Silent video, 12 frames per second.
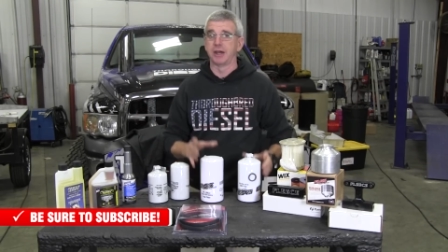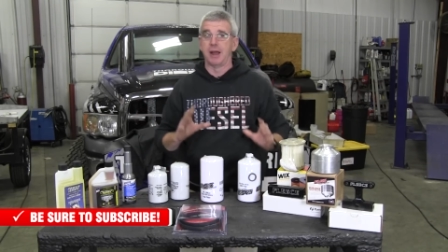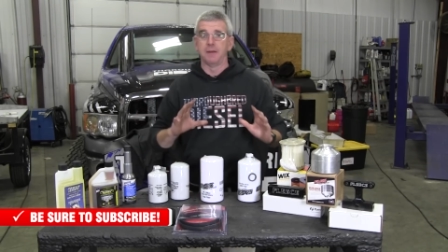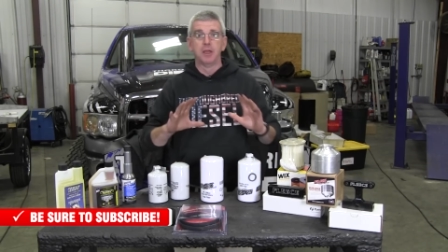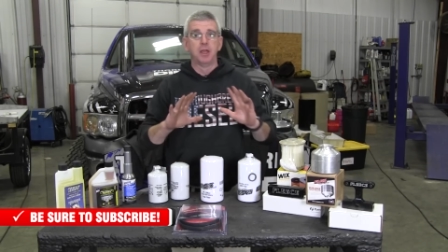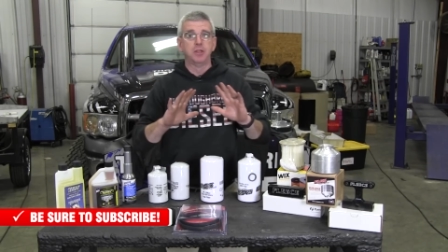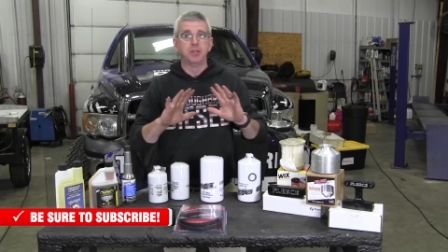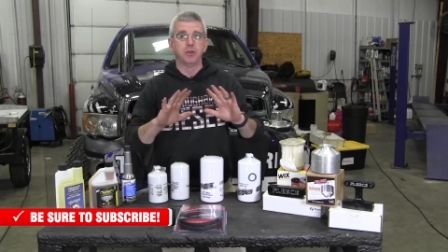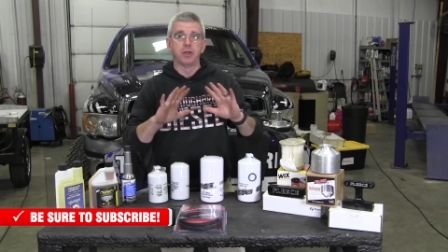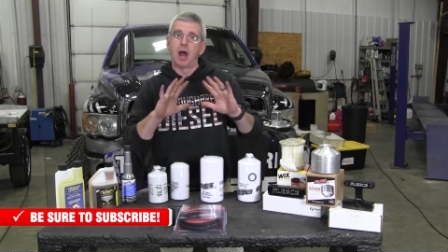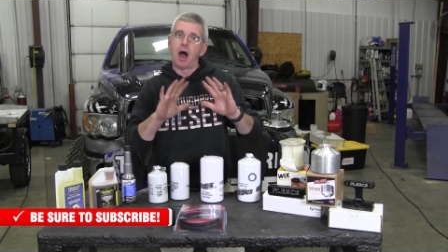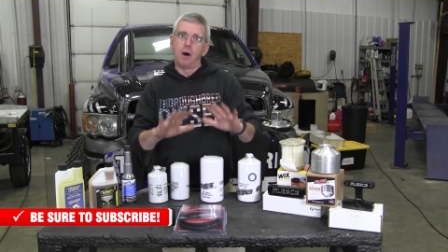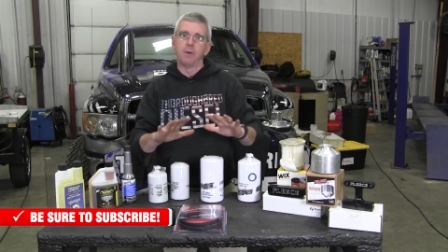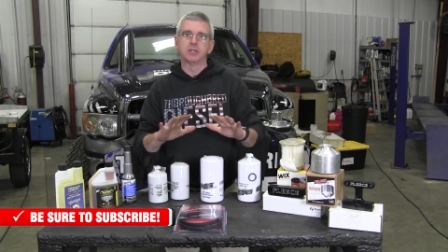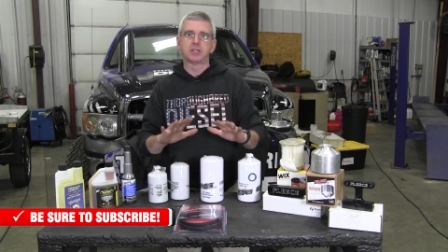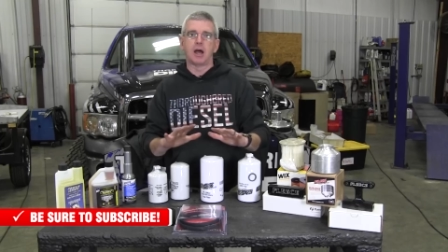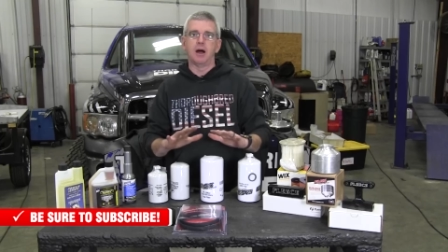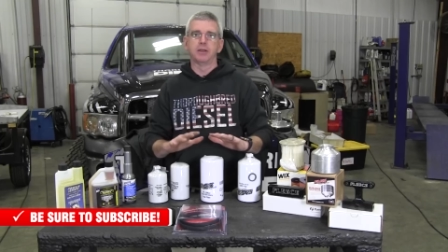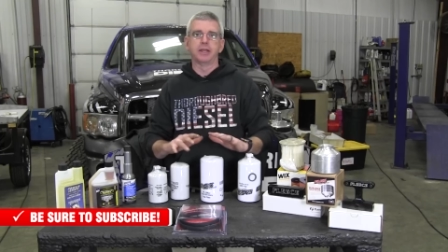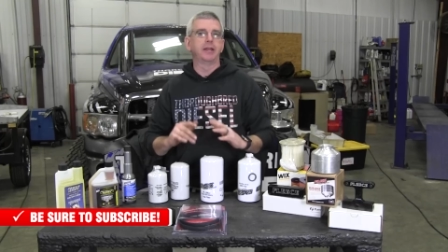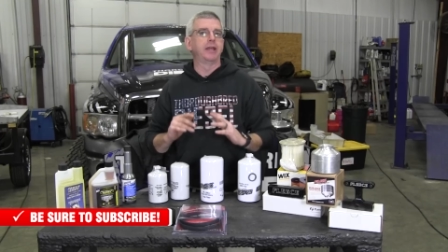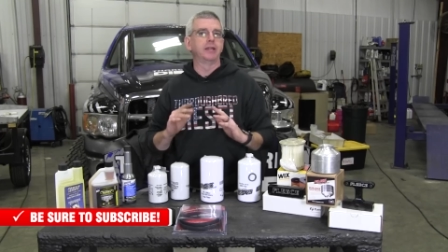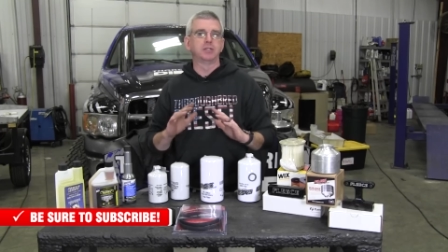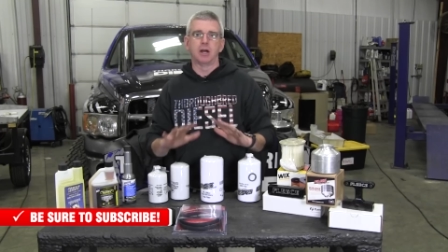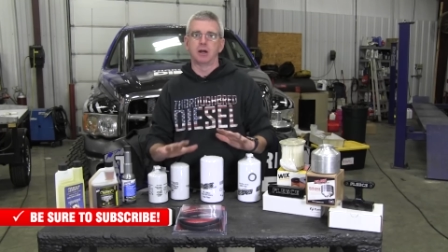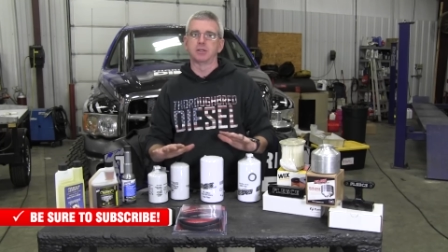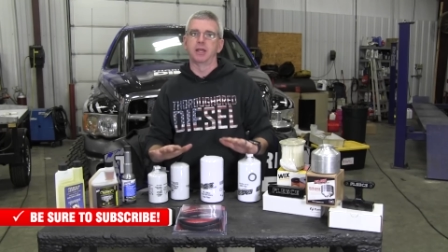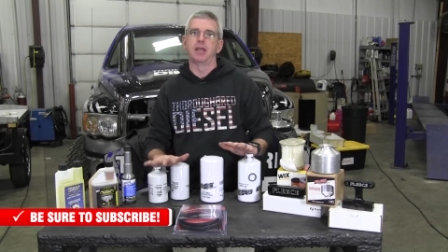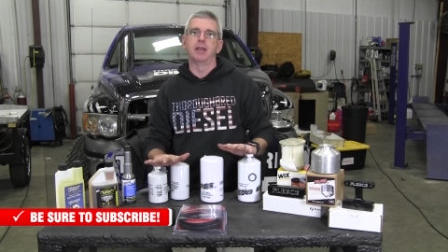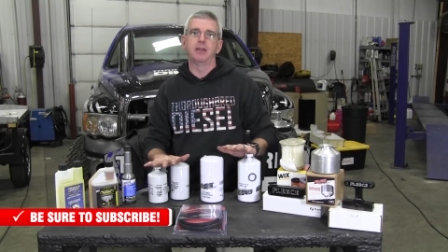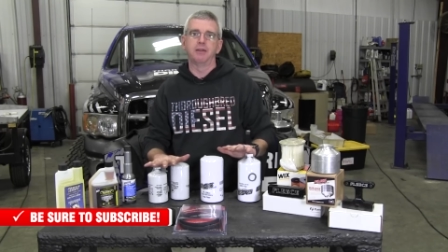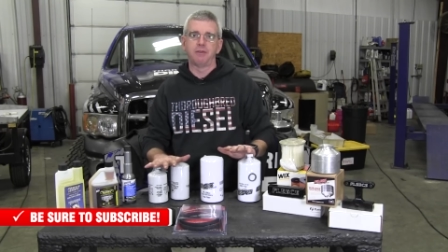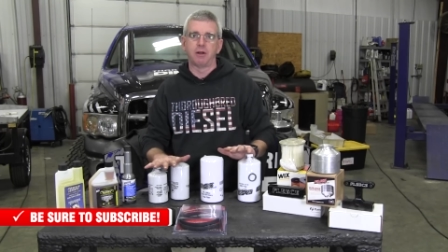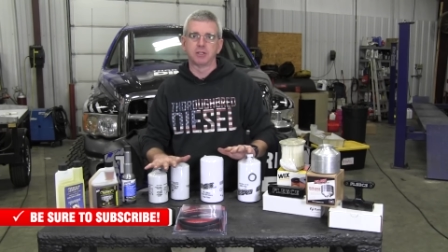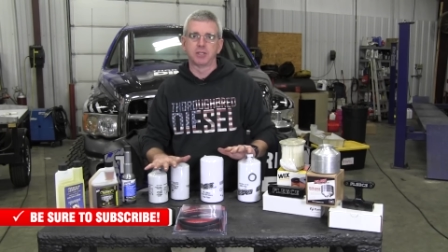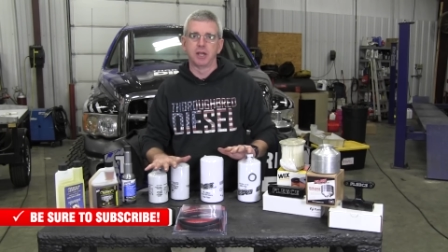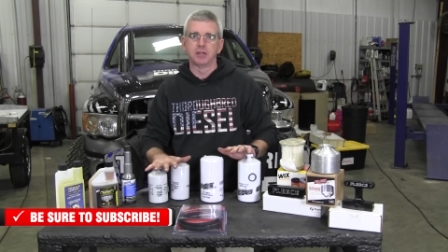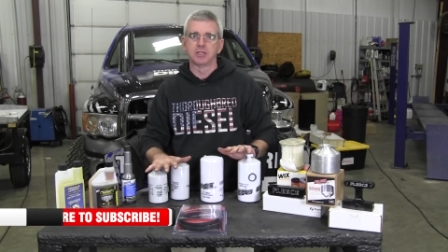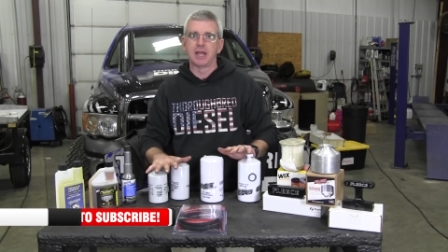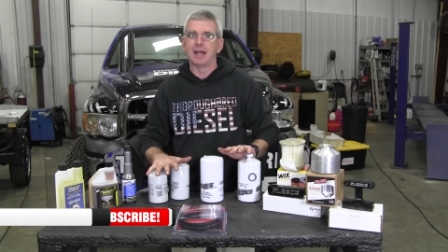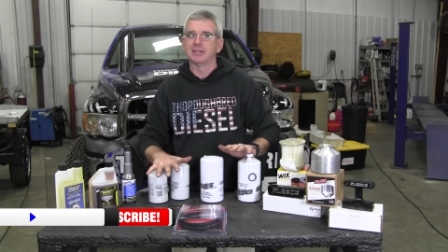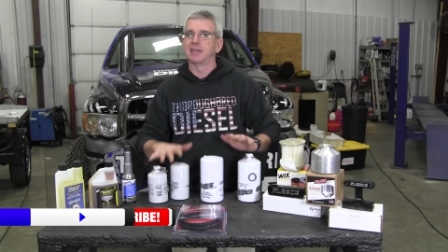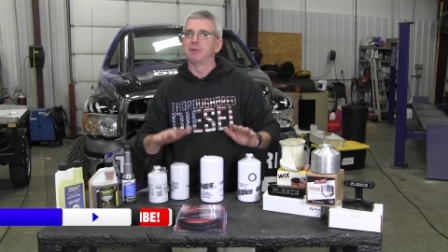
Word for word: Now, you can always call in and talk to any of our sales guys.